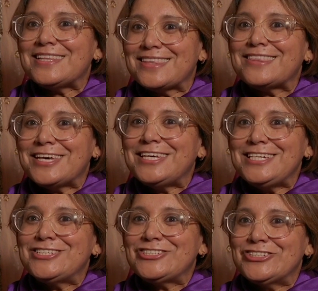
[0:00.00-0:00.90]
that they
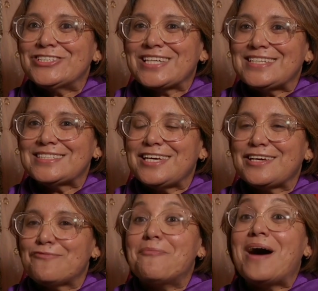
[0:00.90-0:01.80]
in turn can take
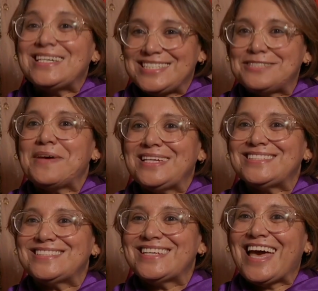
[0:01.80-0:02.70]
my
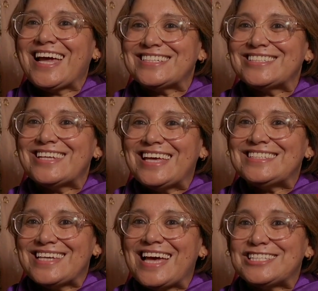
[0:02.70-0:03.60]
space
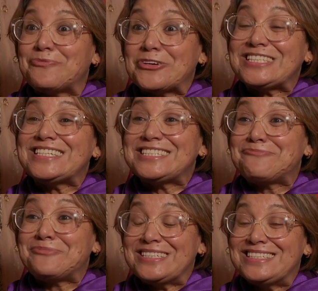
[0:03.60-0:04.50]
as a
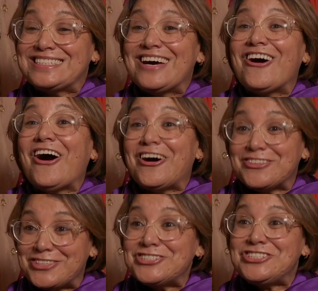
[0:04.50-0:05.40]
participant
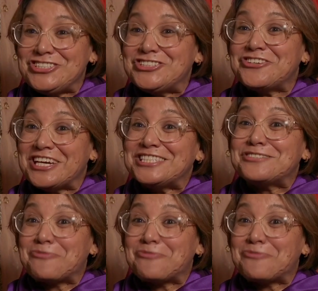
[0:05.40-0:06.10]
on the SheTrades